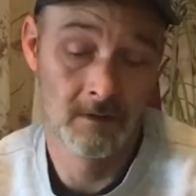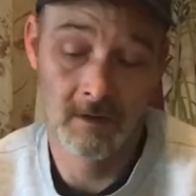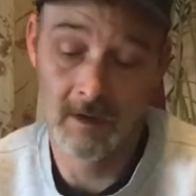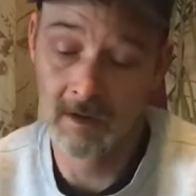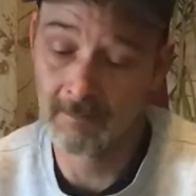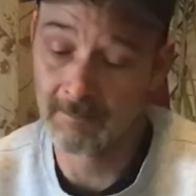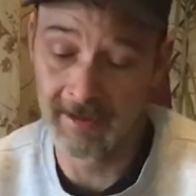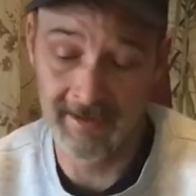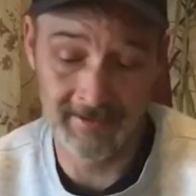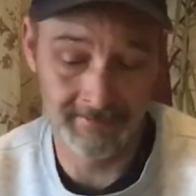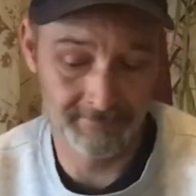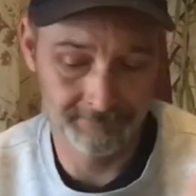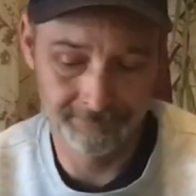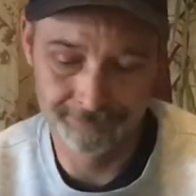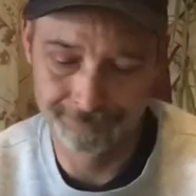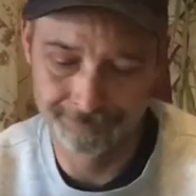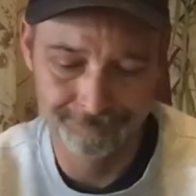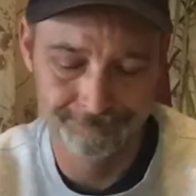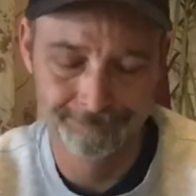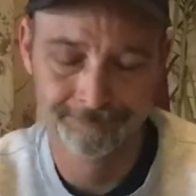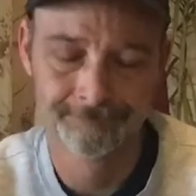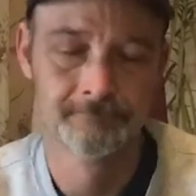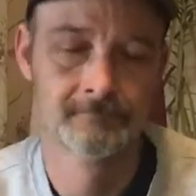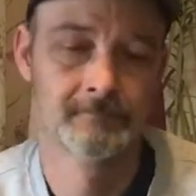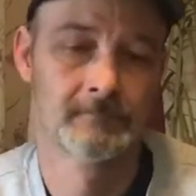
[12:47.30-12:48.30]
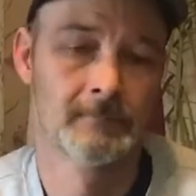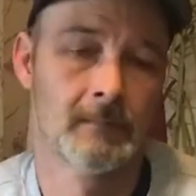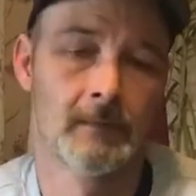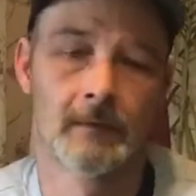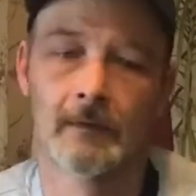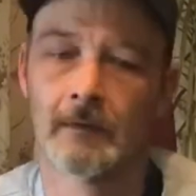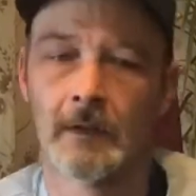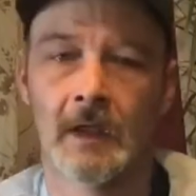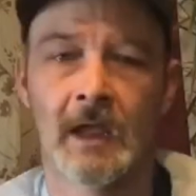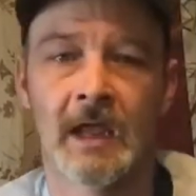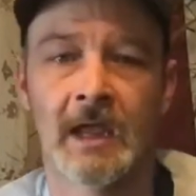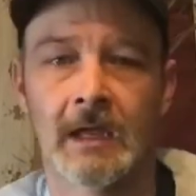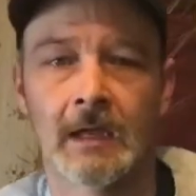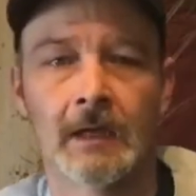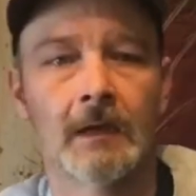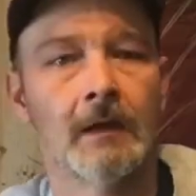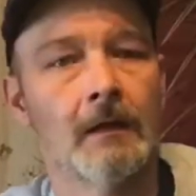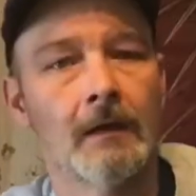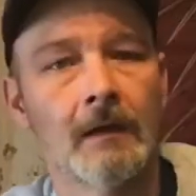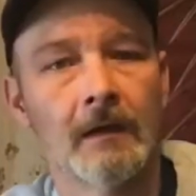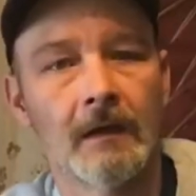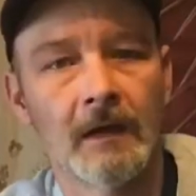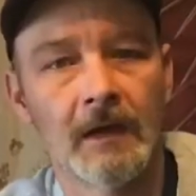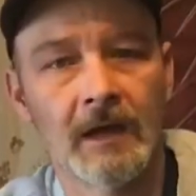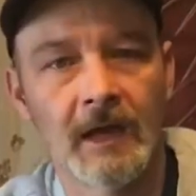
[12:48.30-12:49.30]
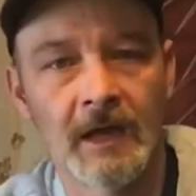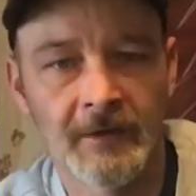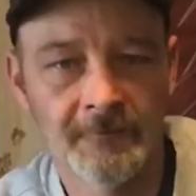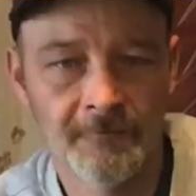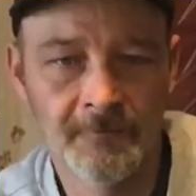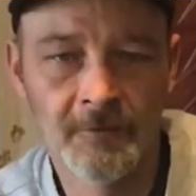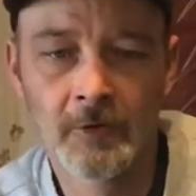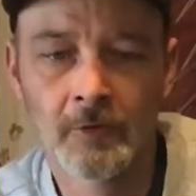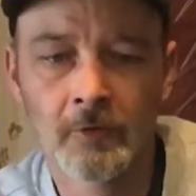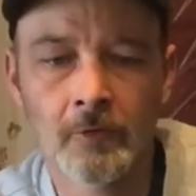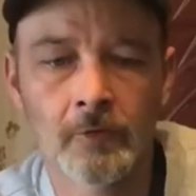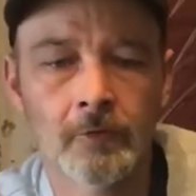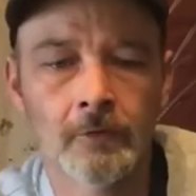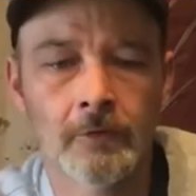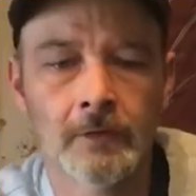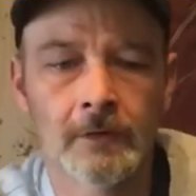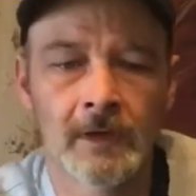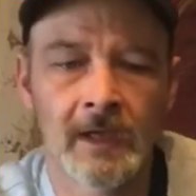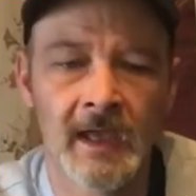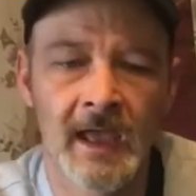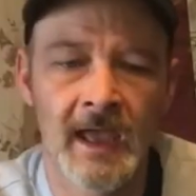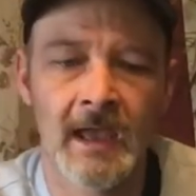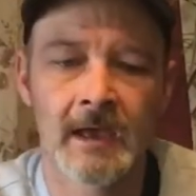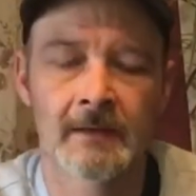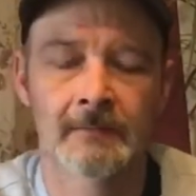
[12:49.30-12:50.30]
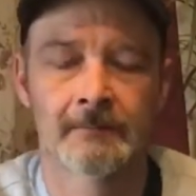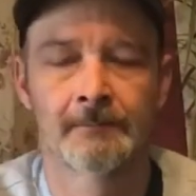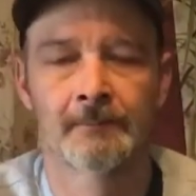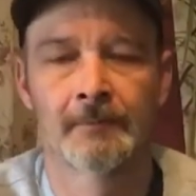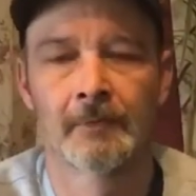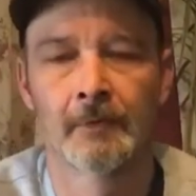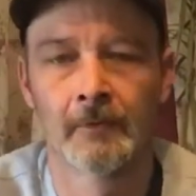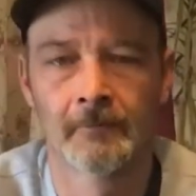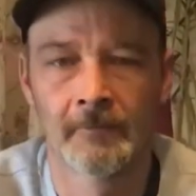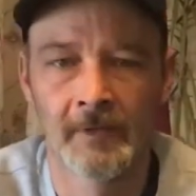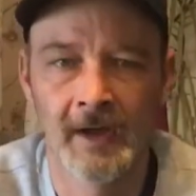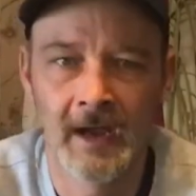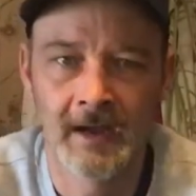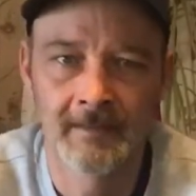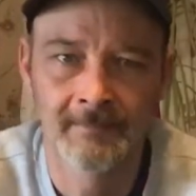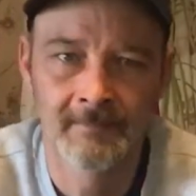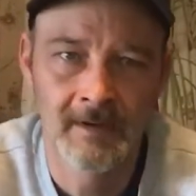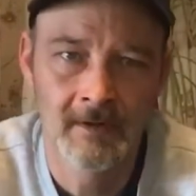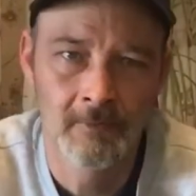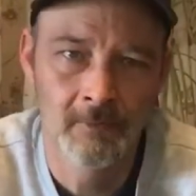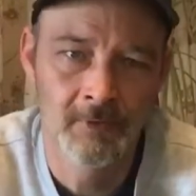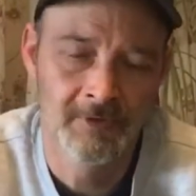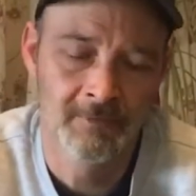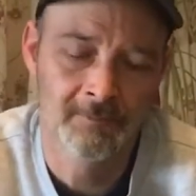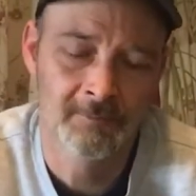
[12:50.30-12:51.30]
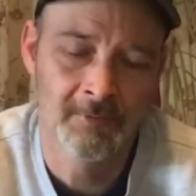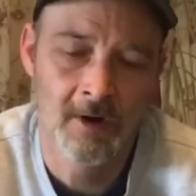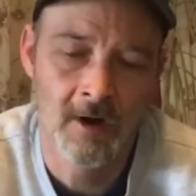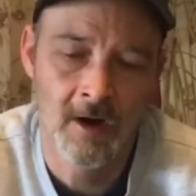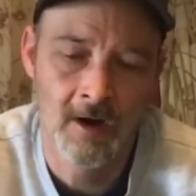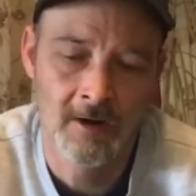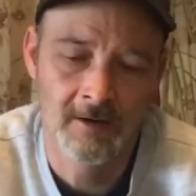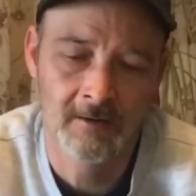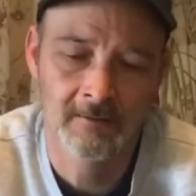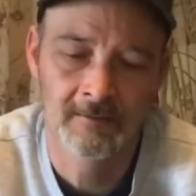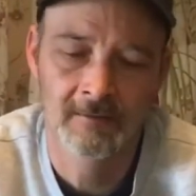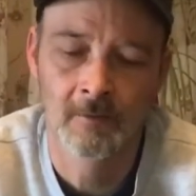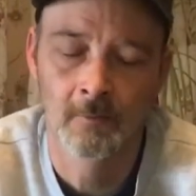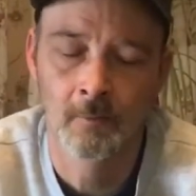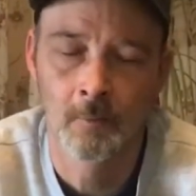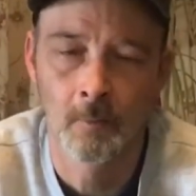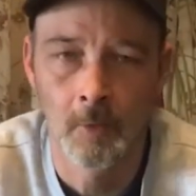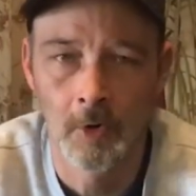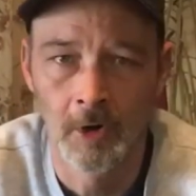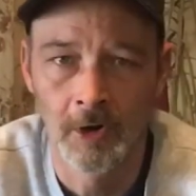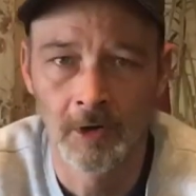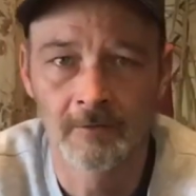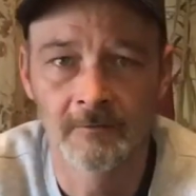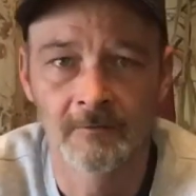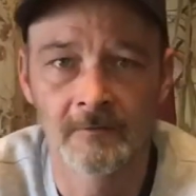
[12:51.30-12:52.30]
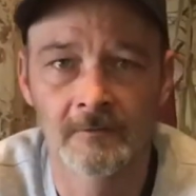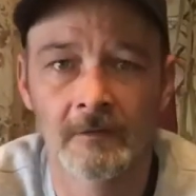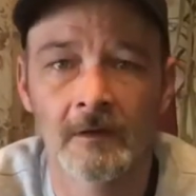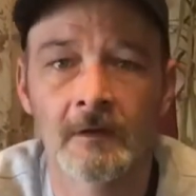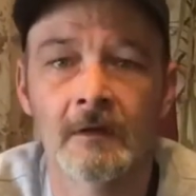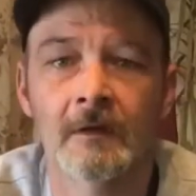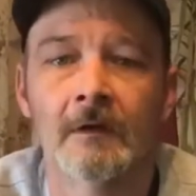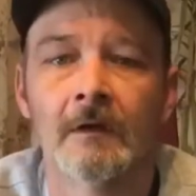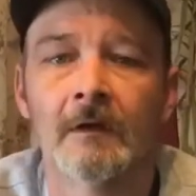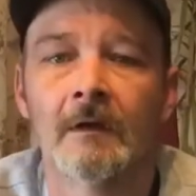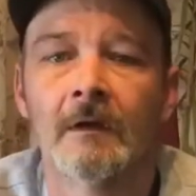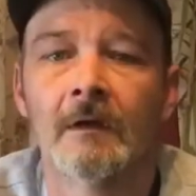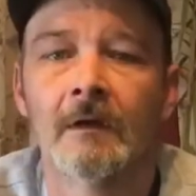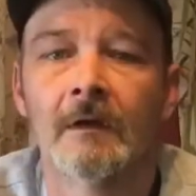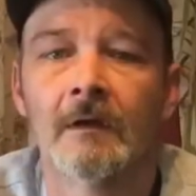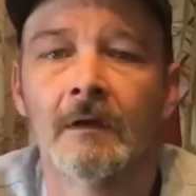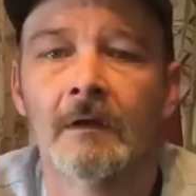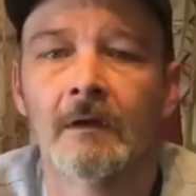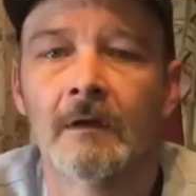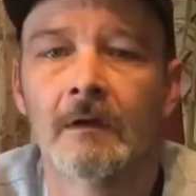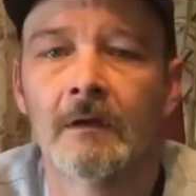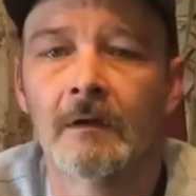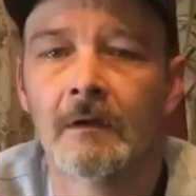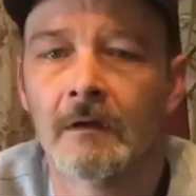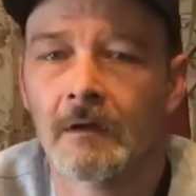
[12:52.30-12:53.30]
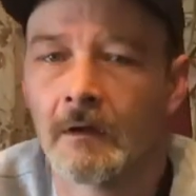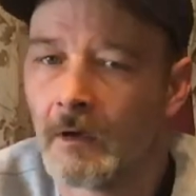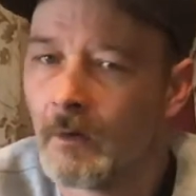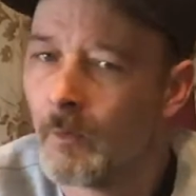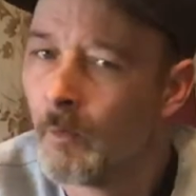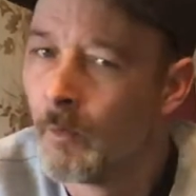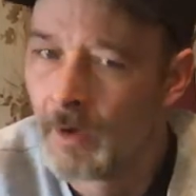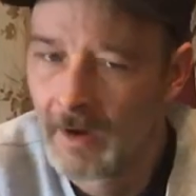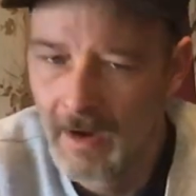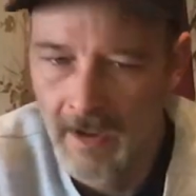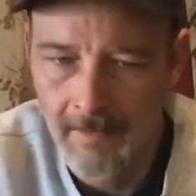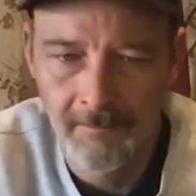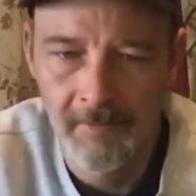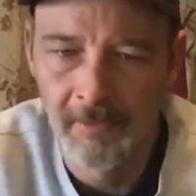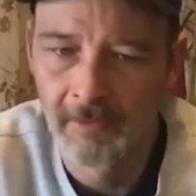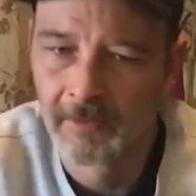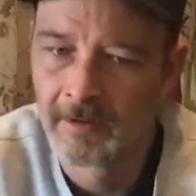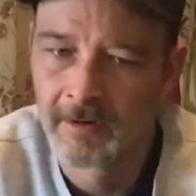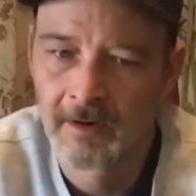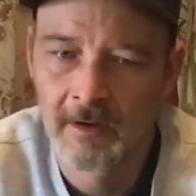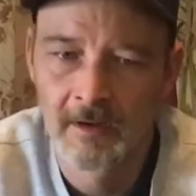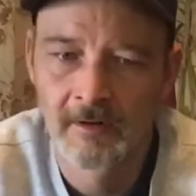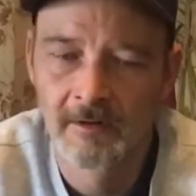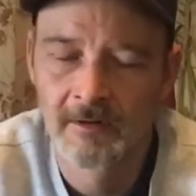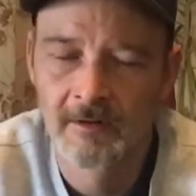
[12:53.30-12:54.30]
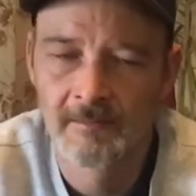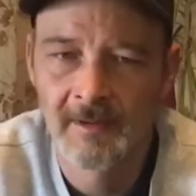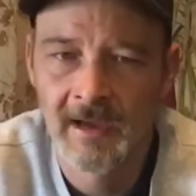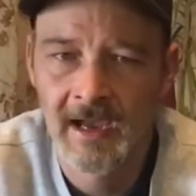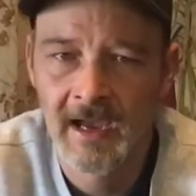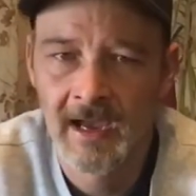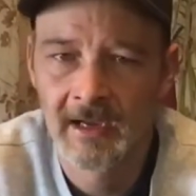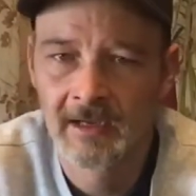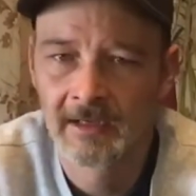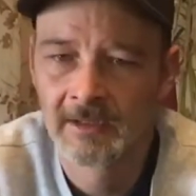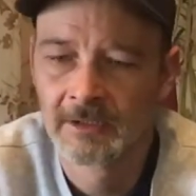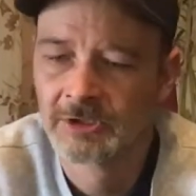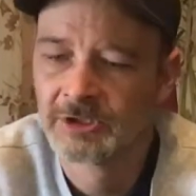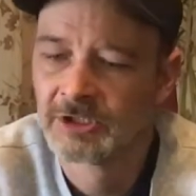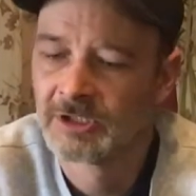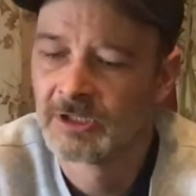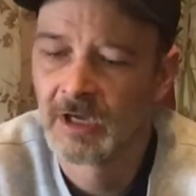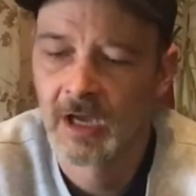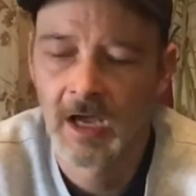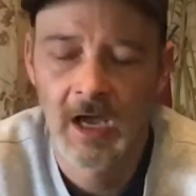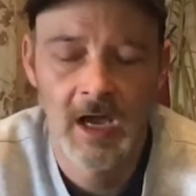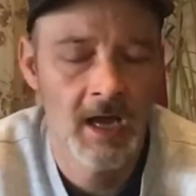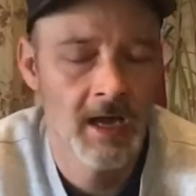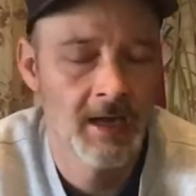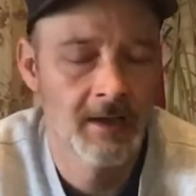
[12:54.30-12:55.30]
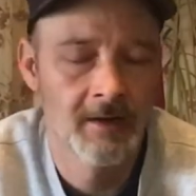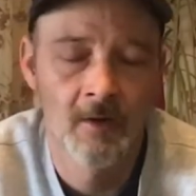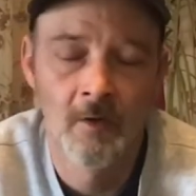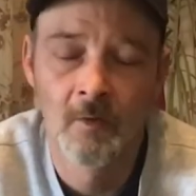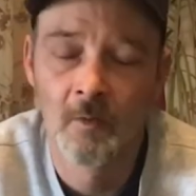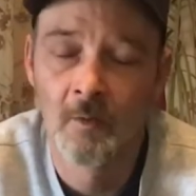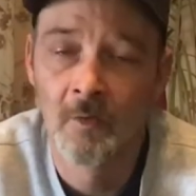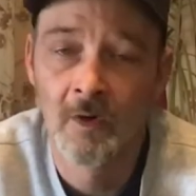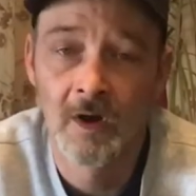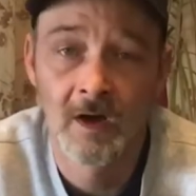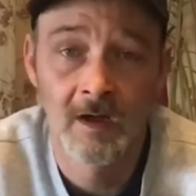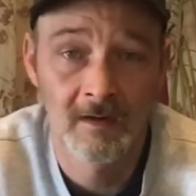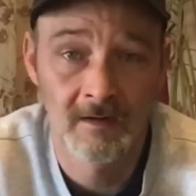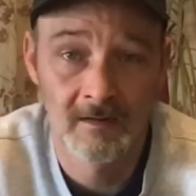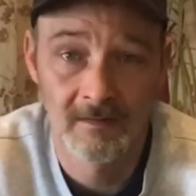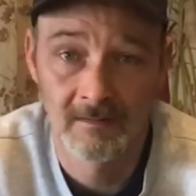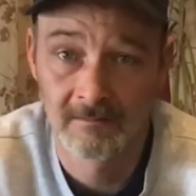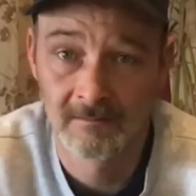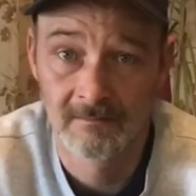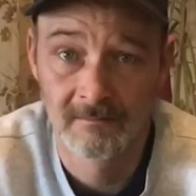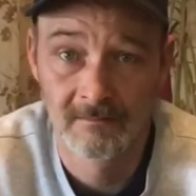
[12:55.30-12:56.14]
I'm like, hey, if you can't provide me with a product that works when I pull it out of the package, I don't want it.